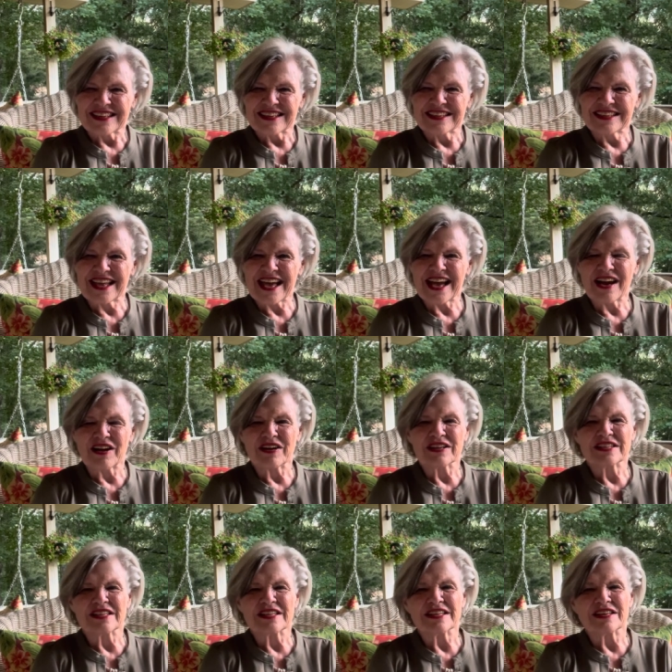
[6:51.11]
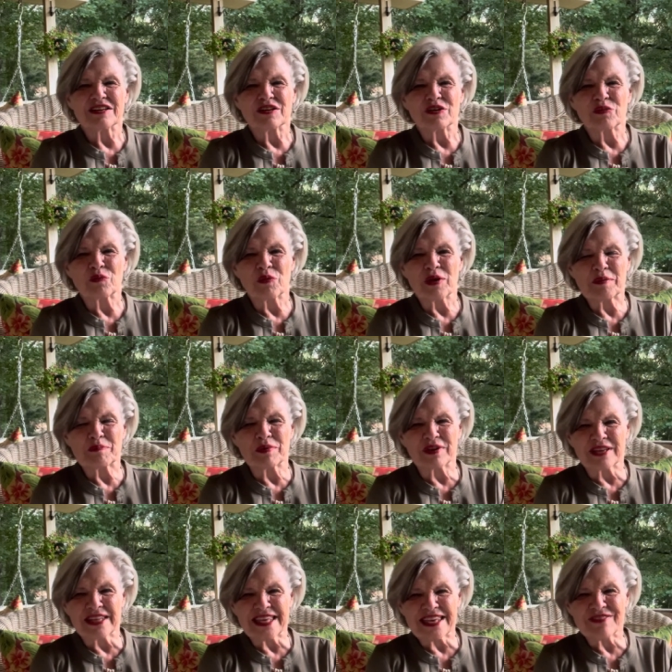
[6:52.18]
Now, we
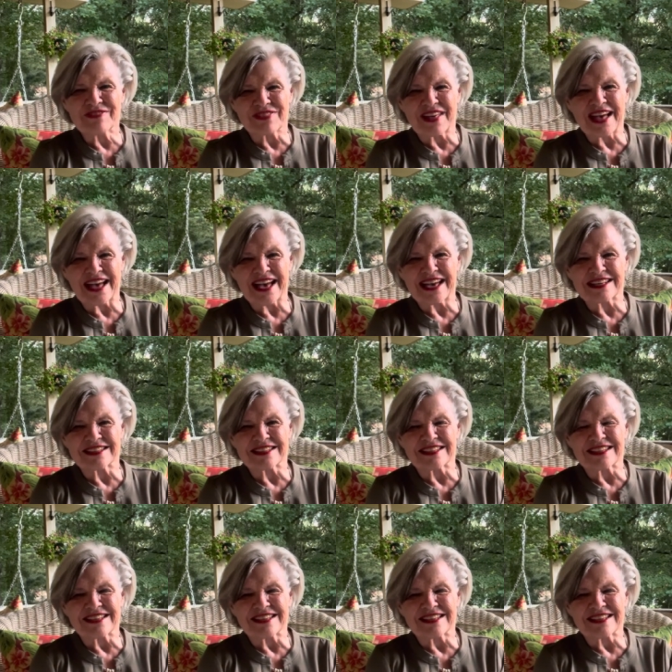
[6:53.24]
believe that,